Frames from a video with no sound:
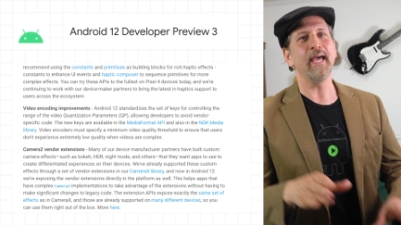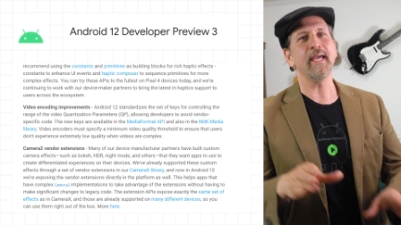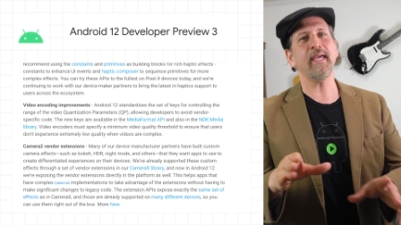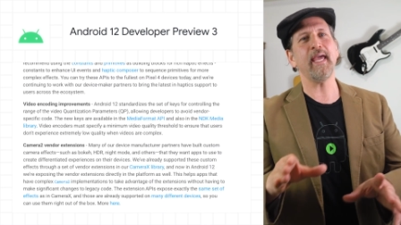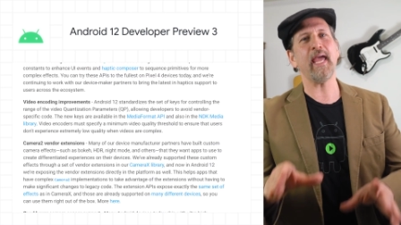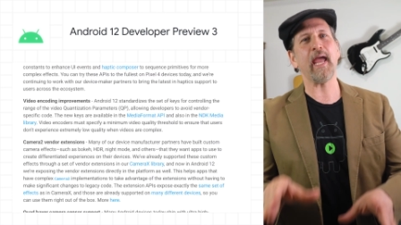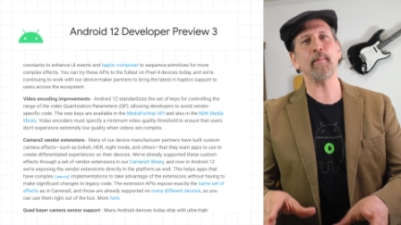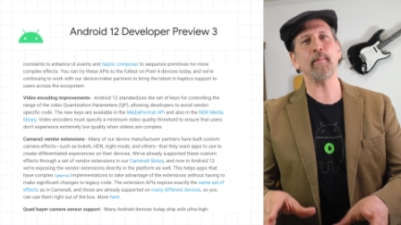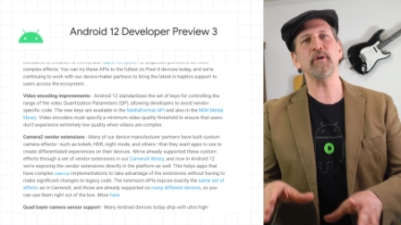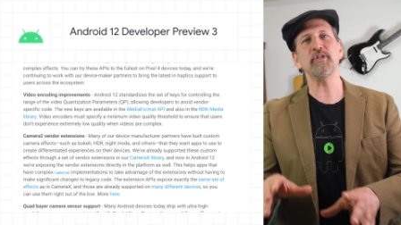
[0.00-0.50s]

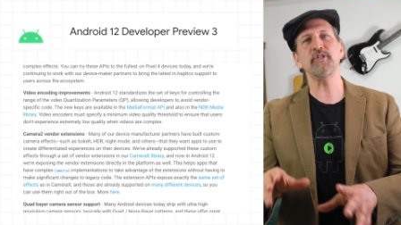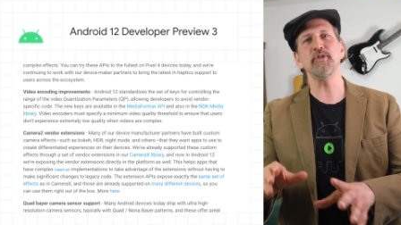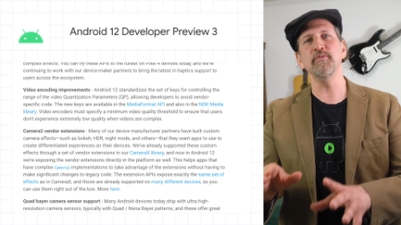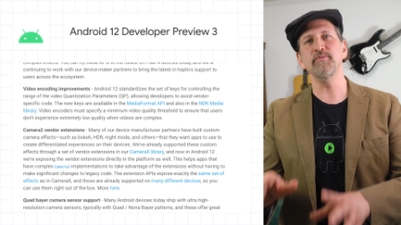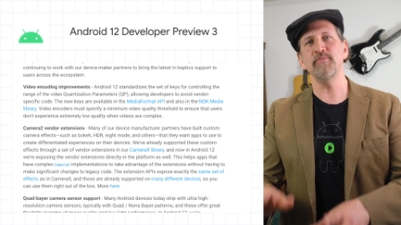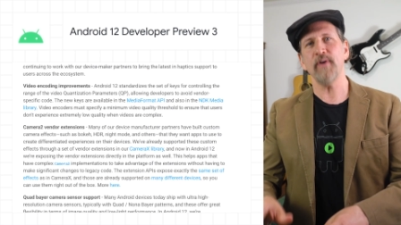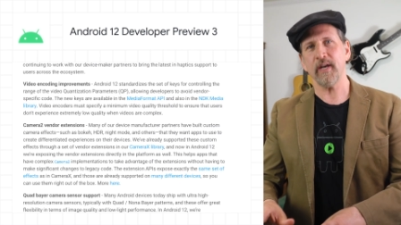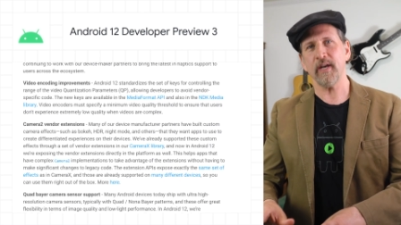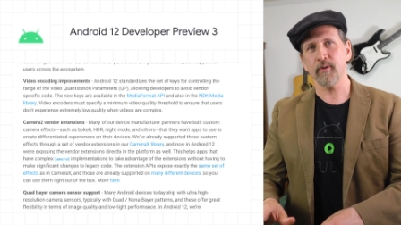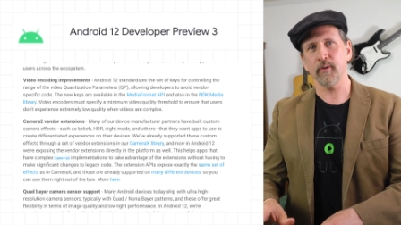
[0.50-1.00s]
camera to
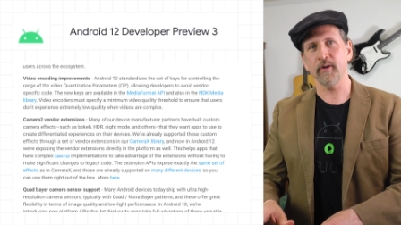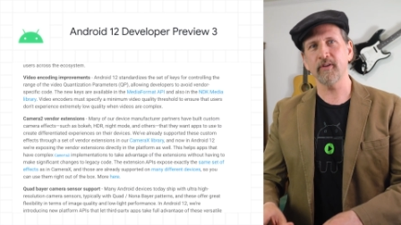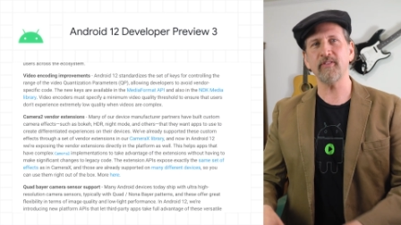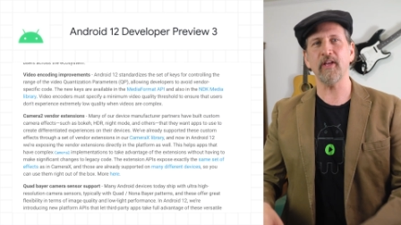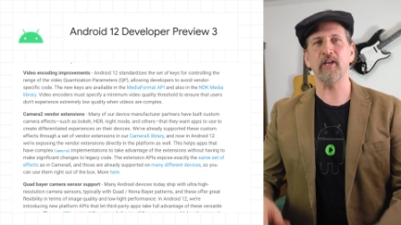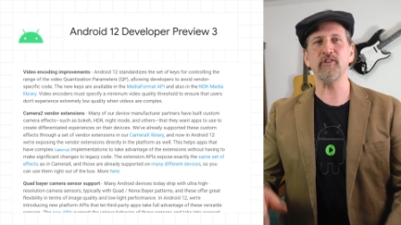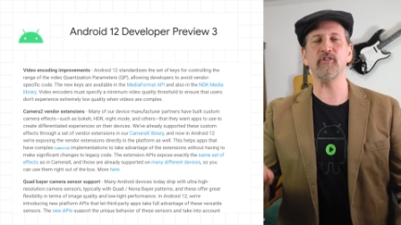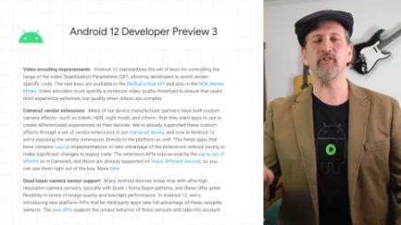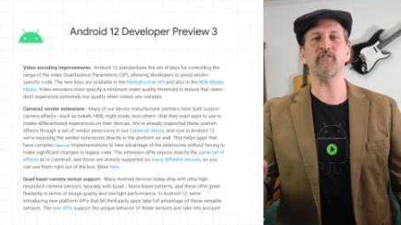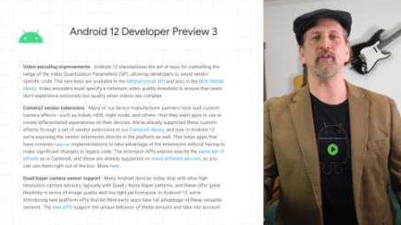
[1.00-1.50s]
vendor
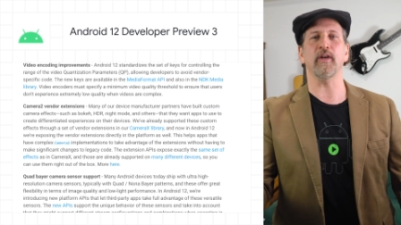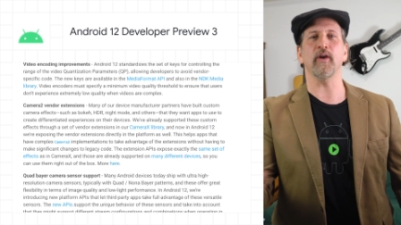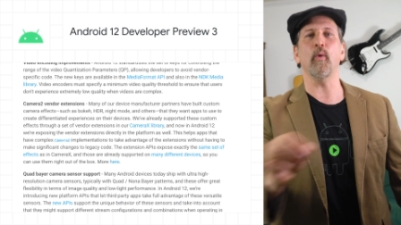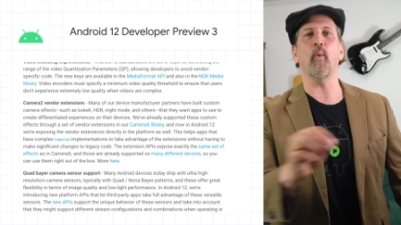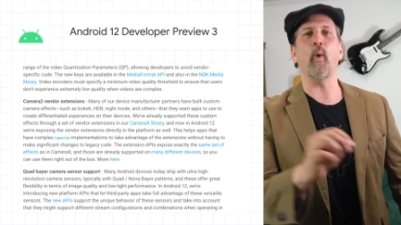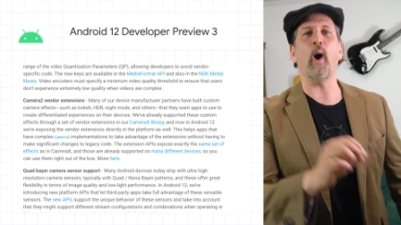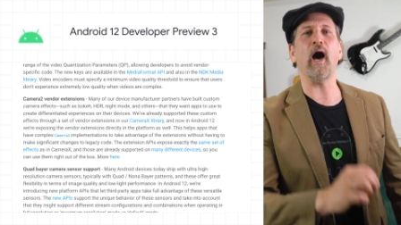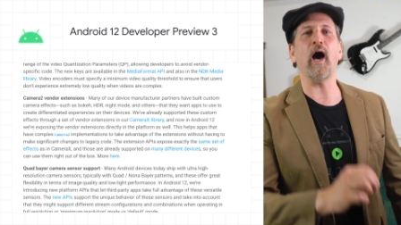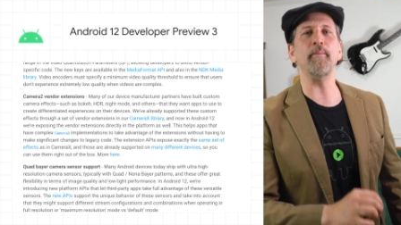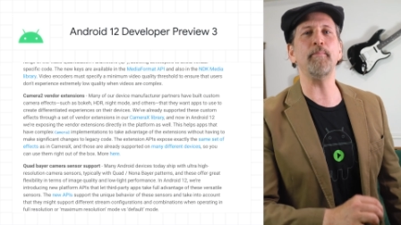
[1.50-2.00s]
extensions and
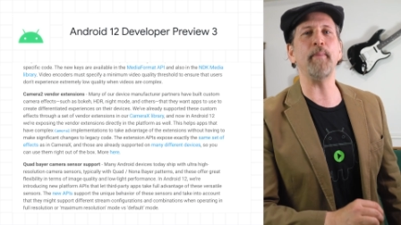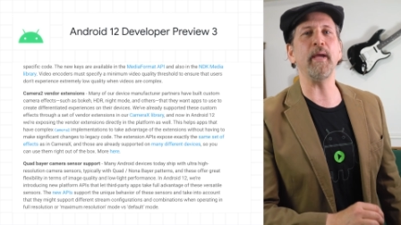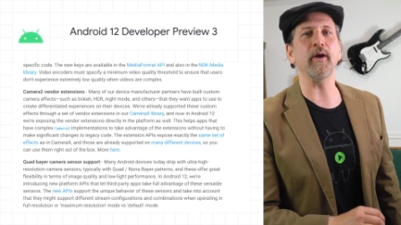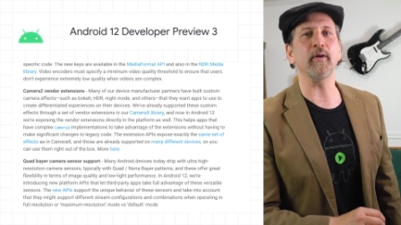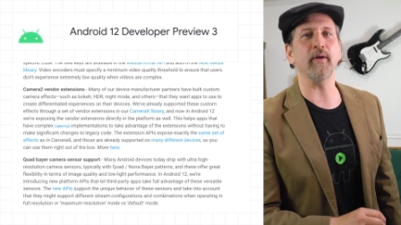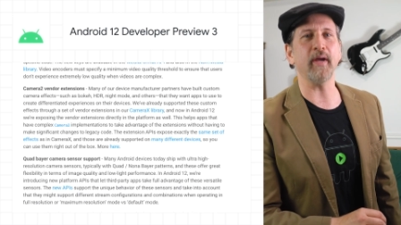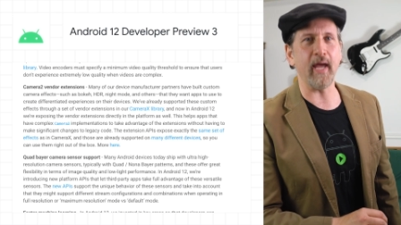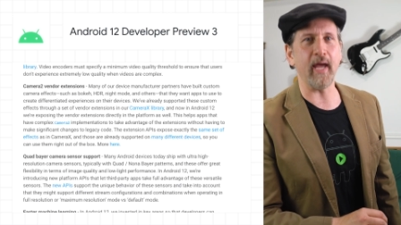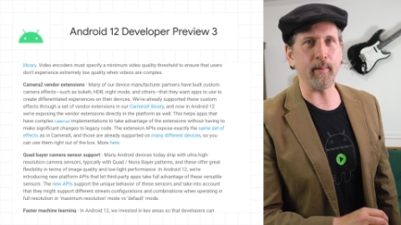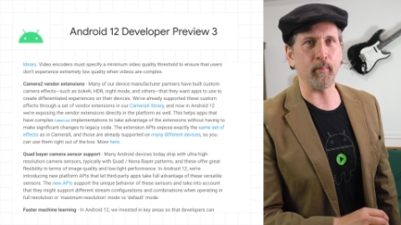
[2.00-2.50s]

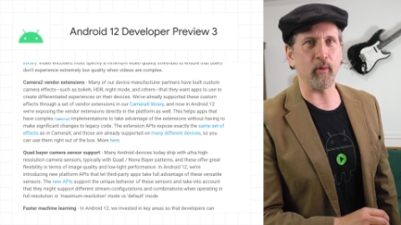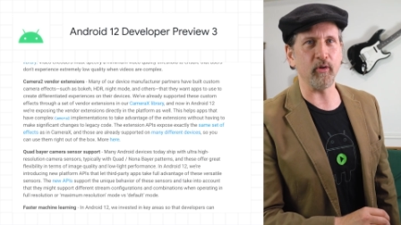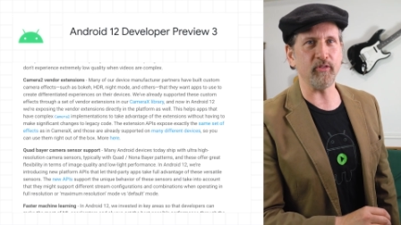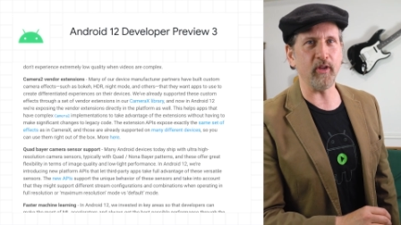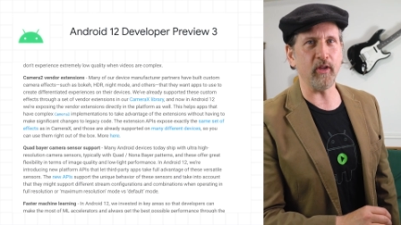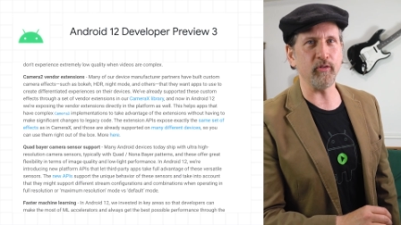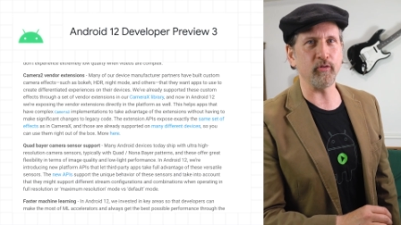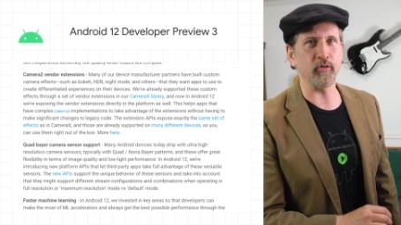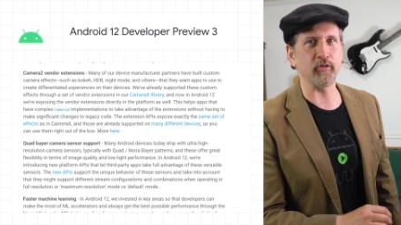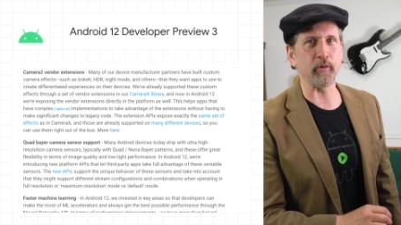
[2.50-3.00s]
quad-Bayer camera
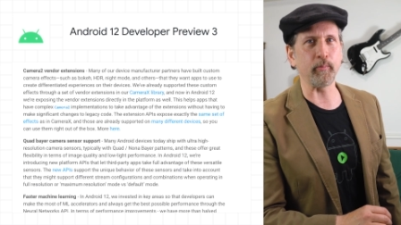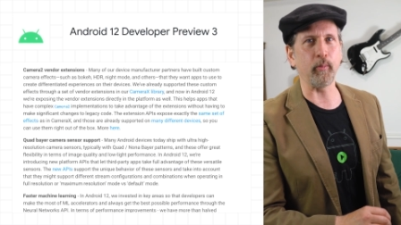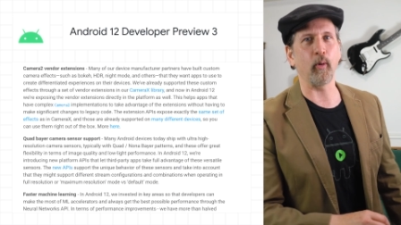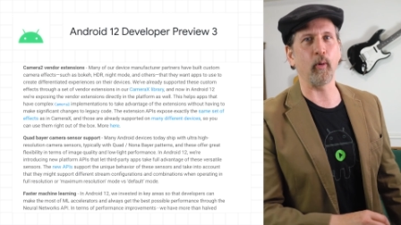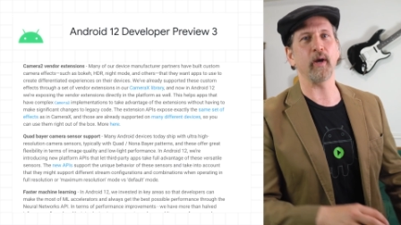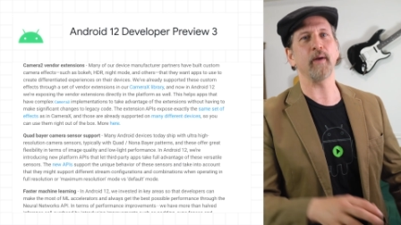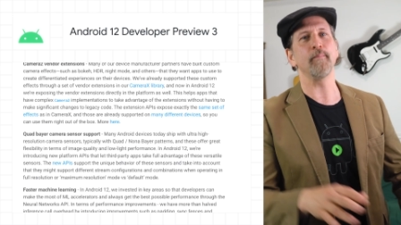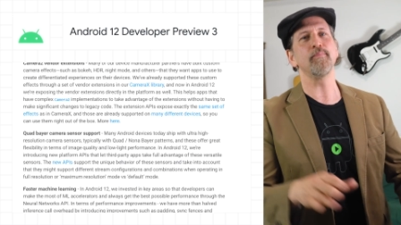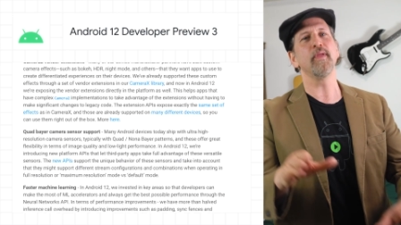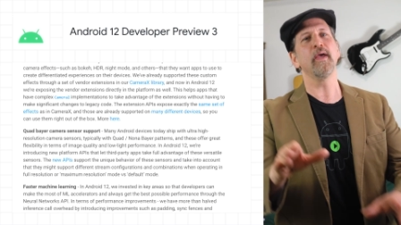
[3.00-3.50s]
sensor
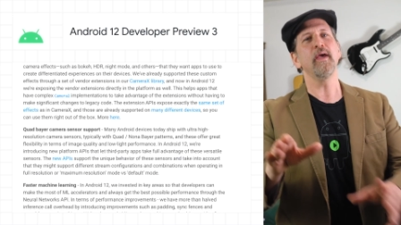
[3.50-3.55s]
support,